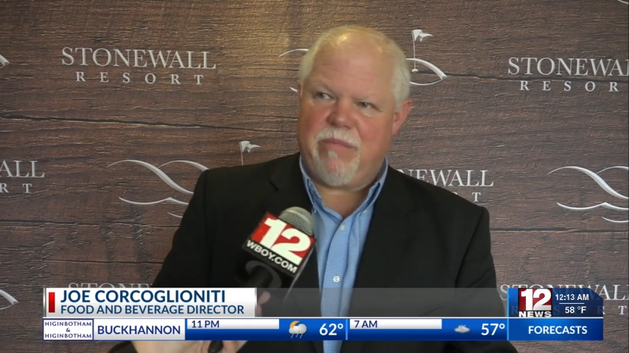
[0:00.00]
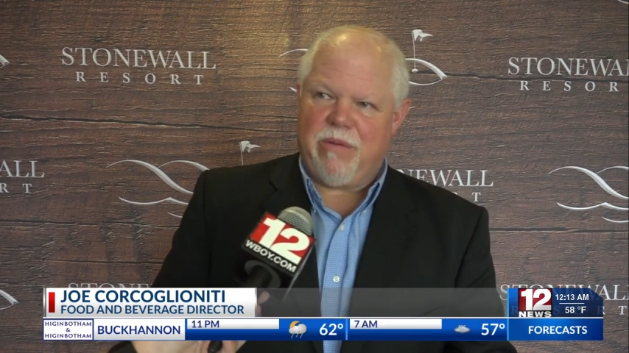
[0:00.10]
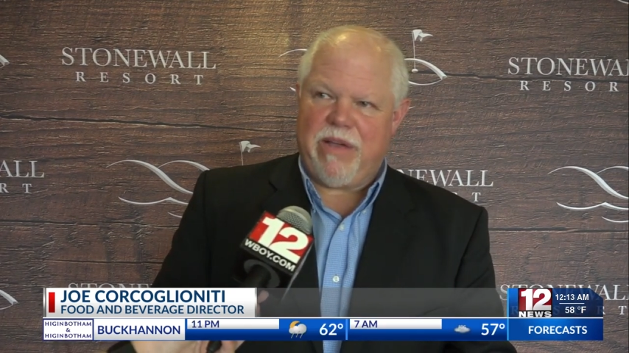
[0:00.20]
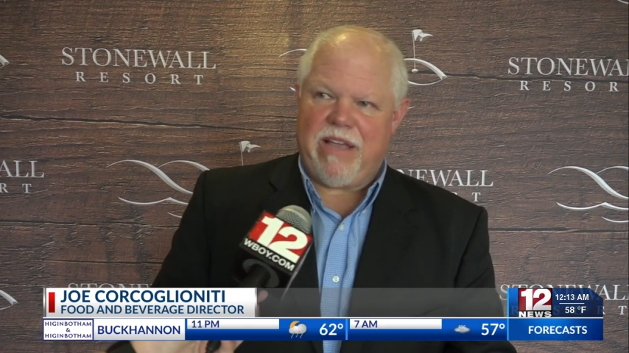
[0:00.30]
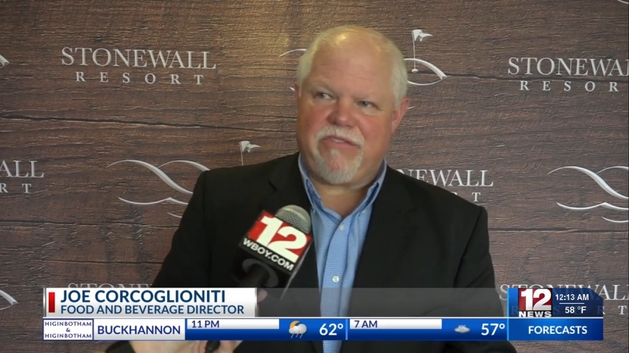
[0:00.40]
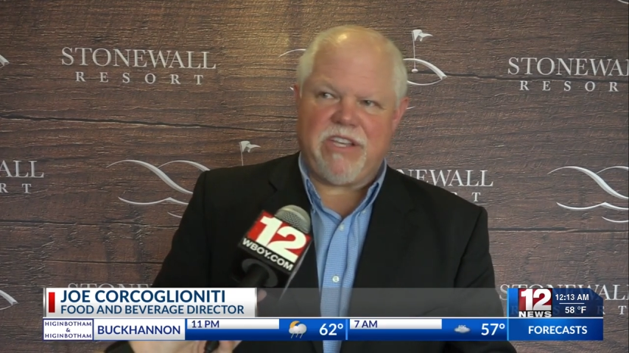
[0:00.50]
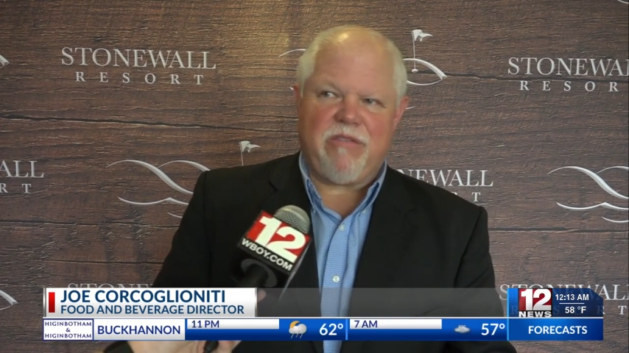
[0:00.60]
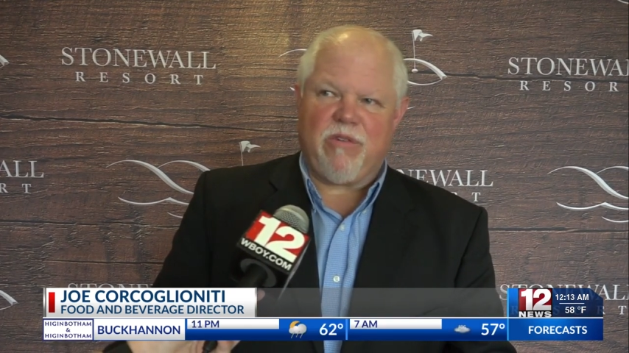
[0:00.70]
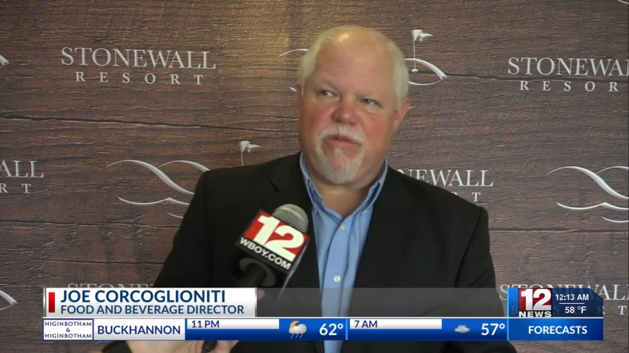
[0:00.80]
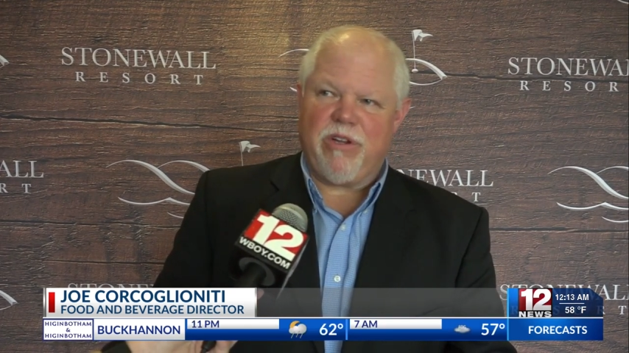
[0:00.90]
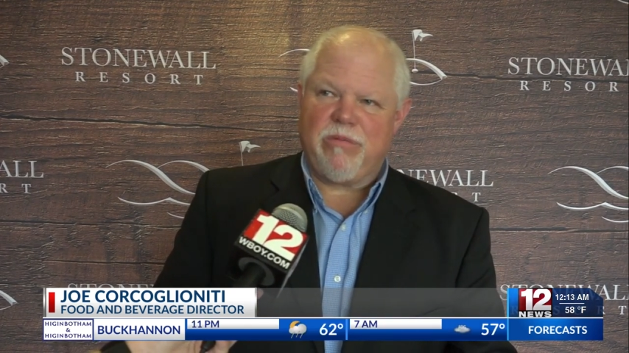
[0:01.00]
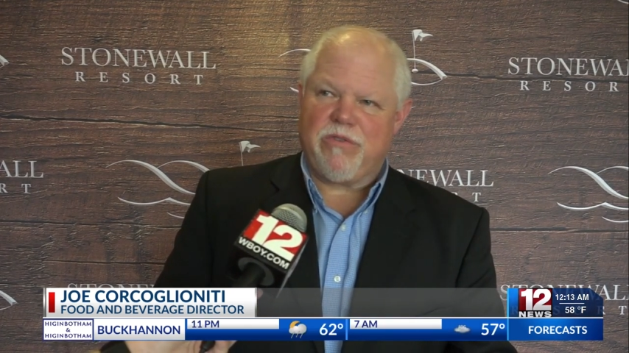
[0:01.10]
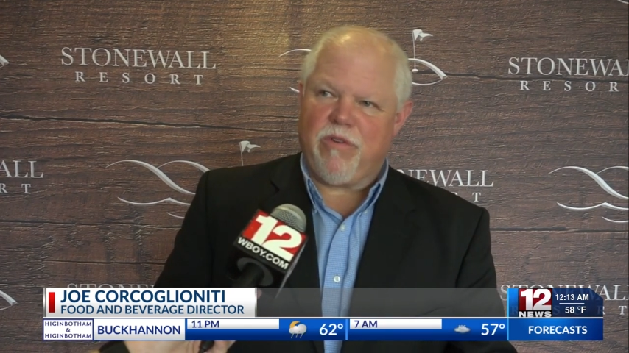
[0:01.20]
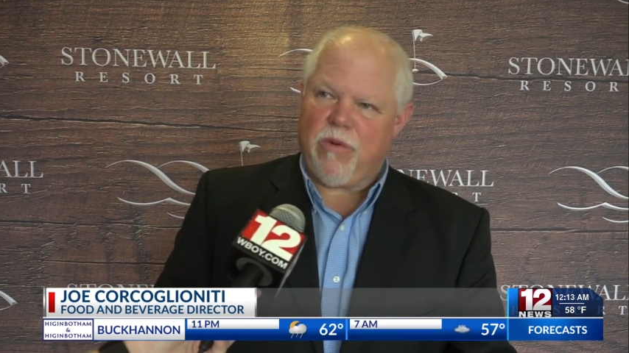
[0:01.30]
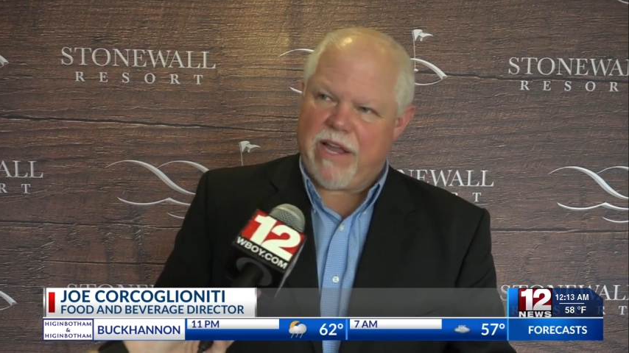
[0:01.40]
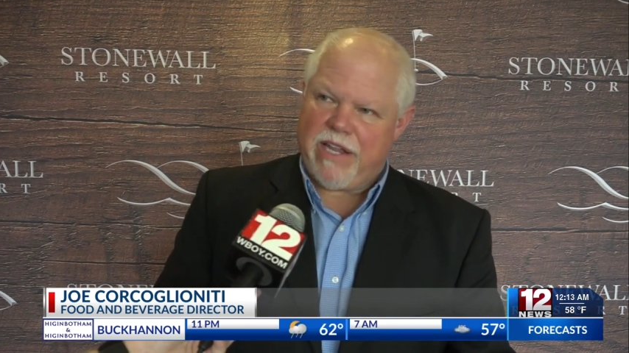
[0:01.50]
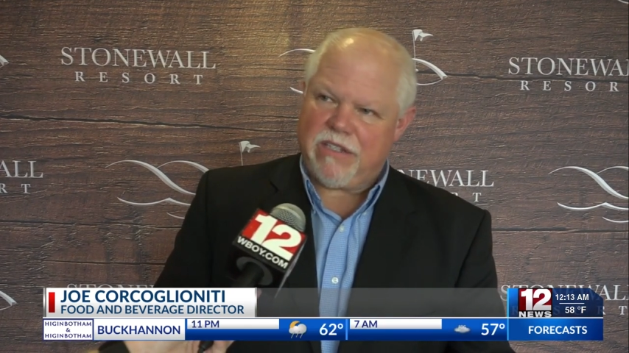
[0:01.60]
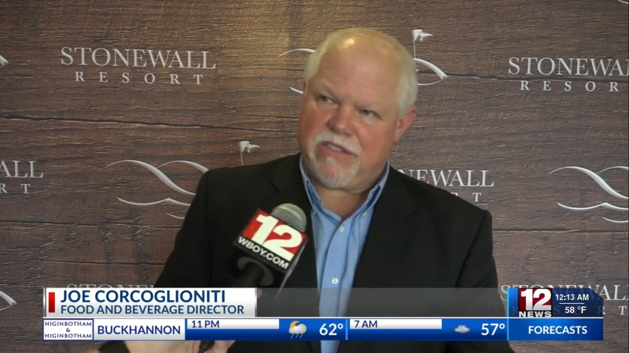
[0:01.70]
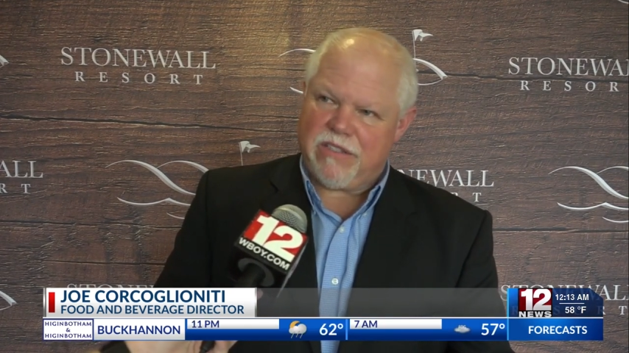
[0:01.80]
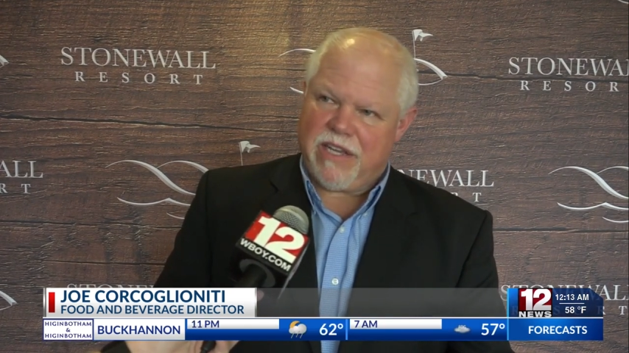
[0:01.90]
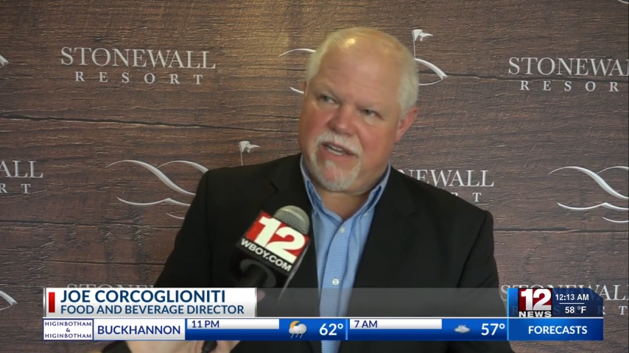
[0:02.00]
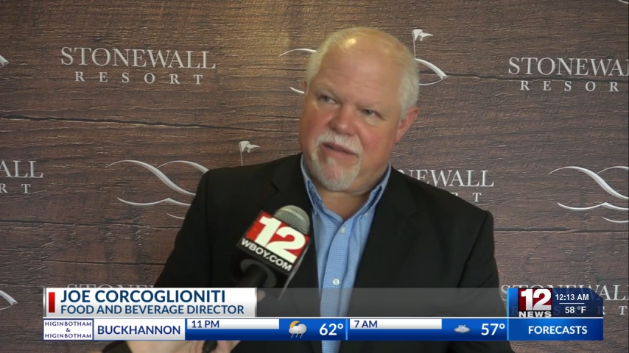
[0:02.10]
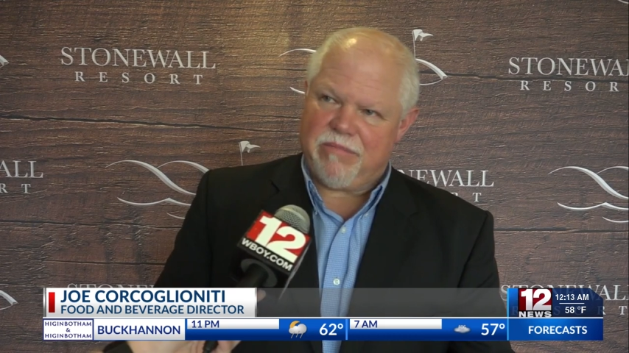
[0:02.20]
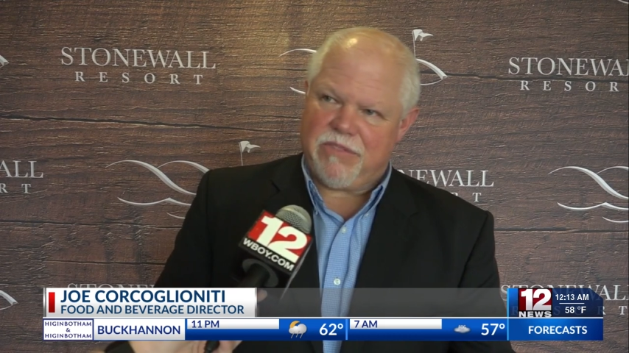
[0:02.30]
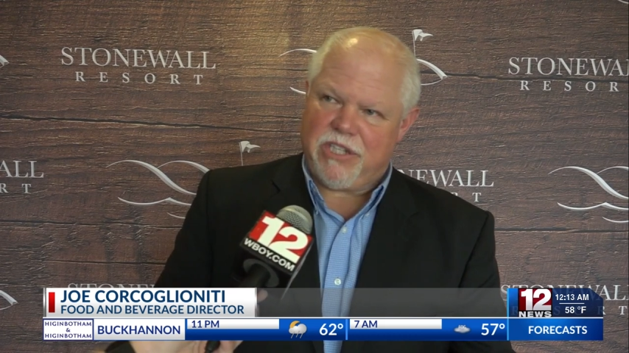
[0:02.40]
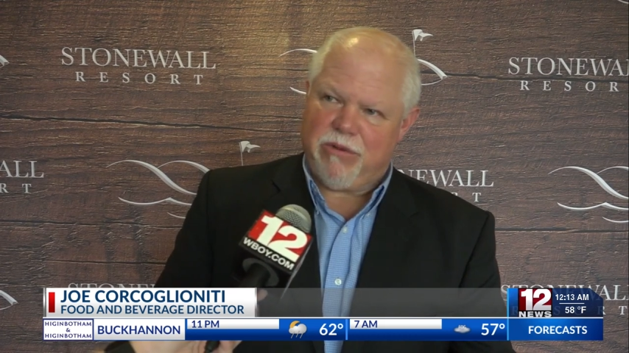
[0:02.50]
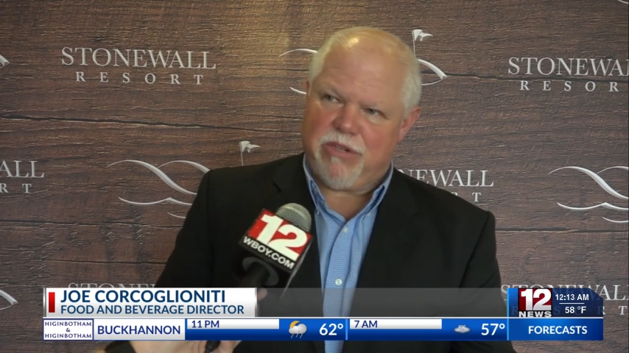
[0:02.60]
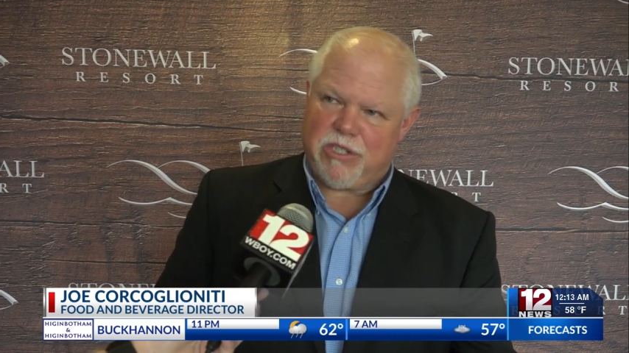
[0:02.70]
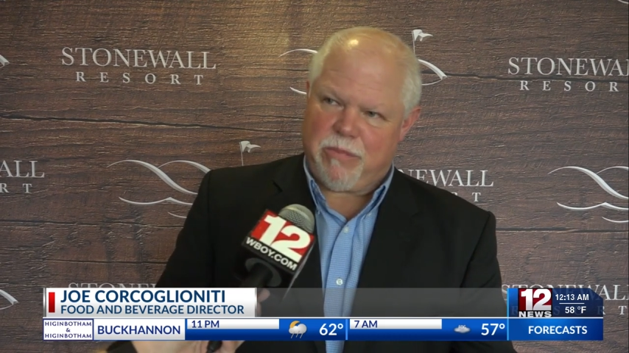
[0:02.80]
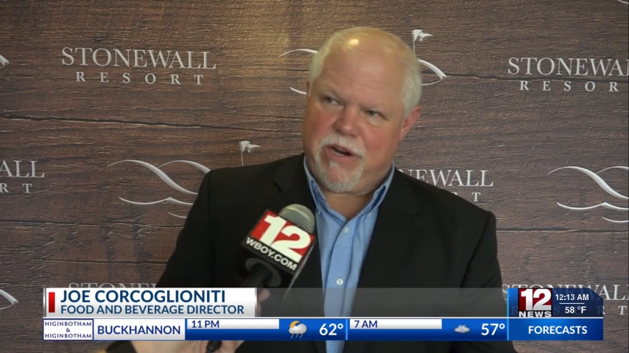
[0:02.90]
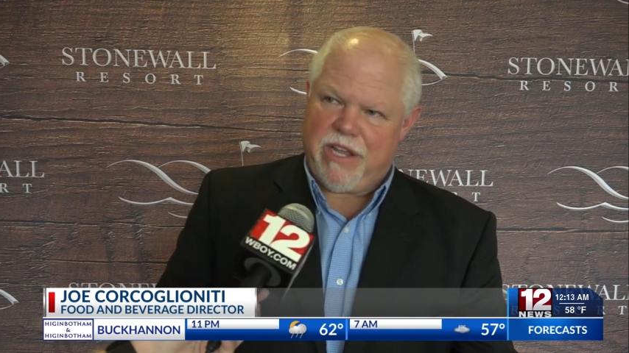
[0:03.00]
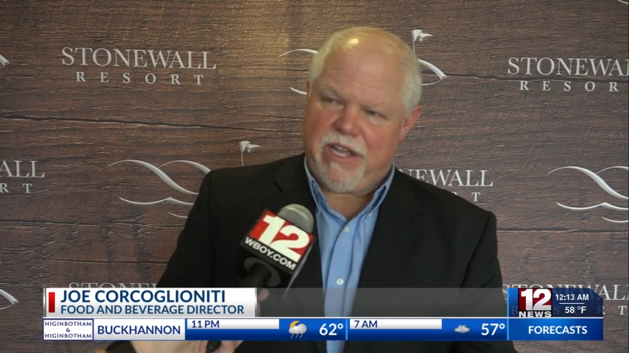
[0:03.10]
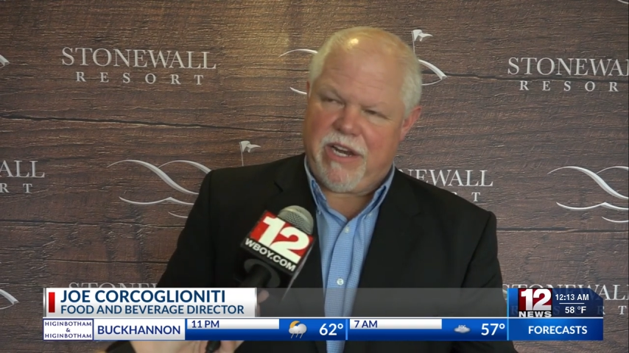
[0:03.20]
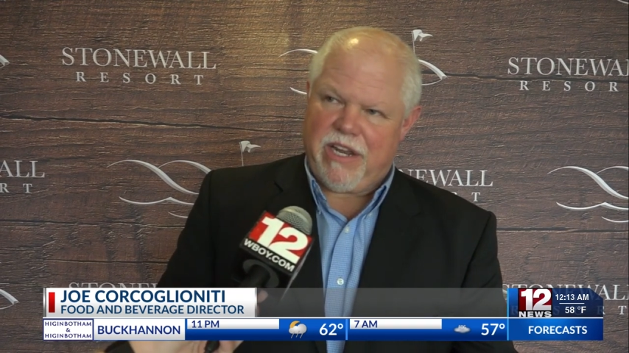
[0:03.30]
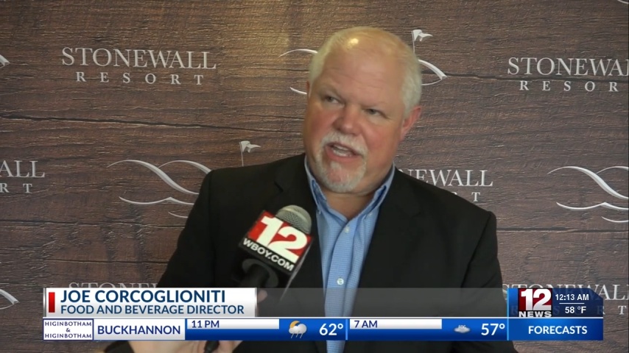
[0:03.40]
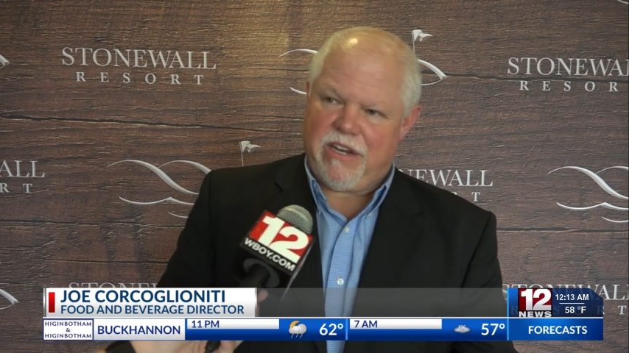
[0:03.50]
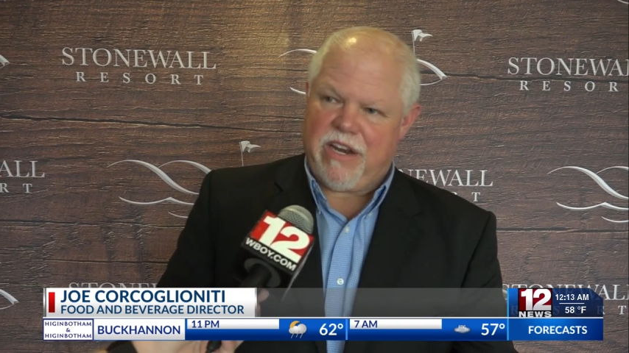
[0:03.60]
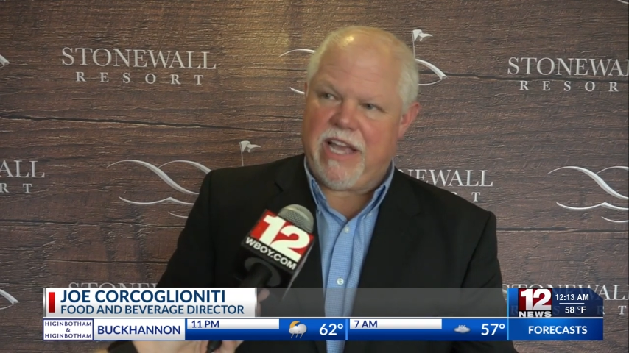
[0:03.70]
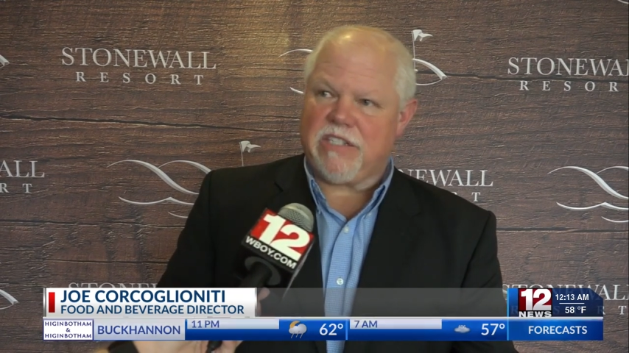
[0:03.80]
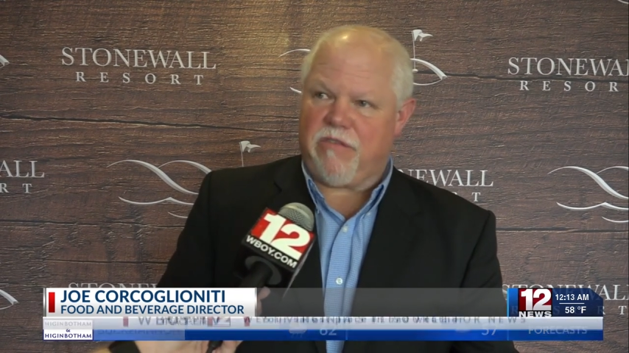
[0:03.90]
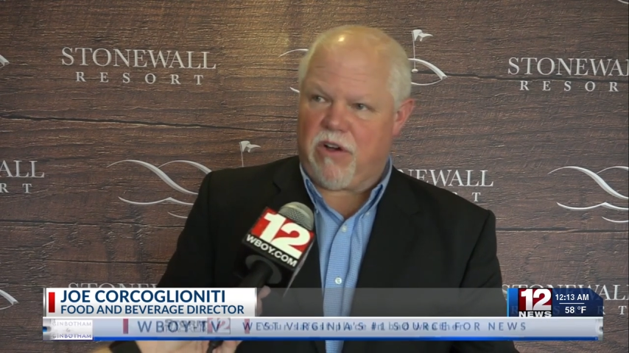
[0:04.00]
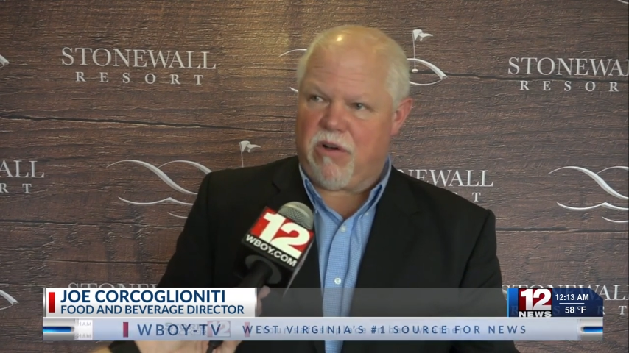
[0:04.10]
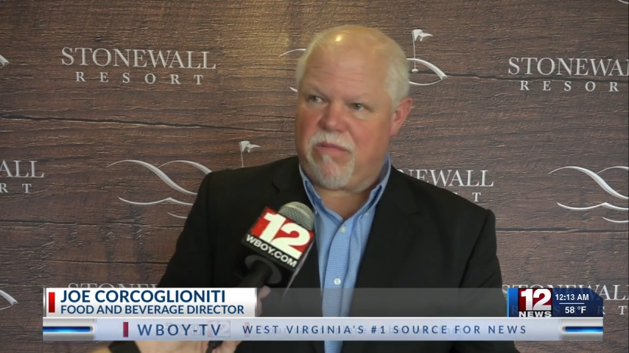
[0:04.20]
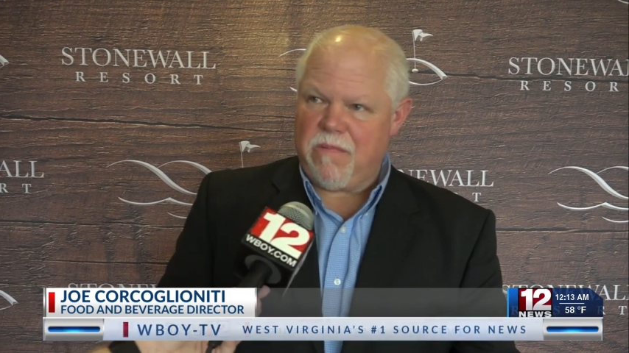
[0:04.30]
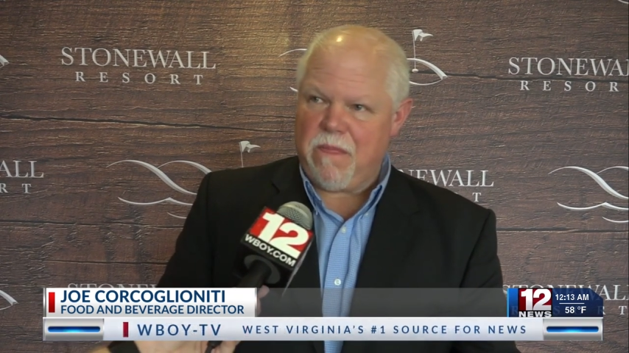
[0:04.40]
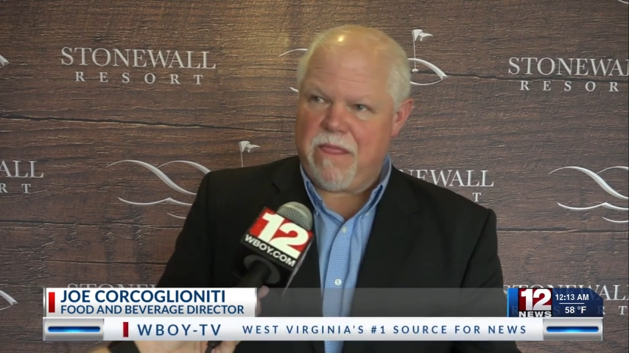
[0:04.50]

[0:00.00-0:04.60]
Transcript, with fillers: but we have several rooms for weddings uh, still in the spring and into next fall.